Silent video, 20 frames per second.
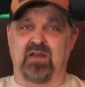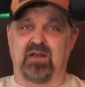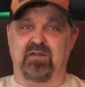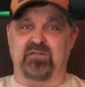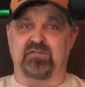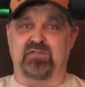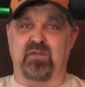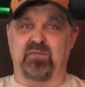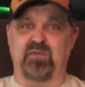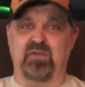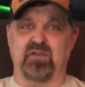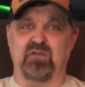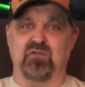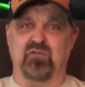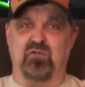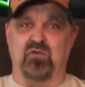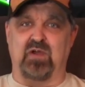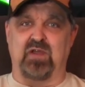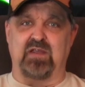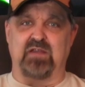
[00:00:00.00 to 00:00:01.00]
of something
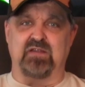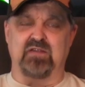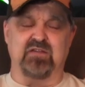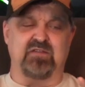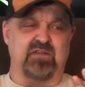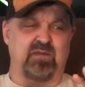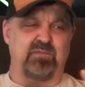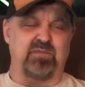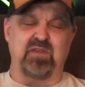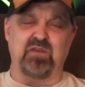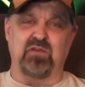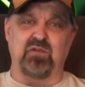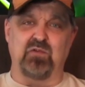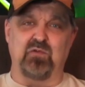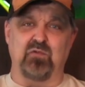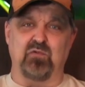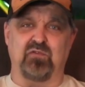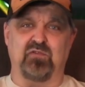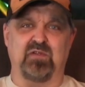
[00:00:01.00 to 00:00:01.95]
great, something new,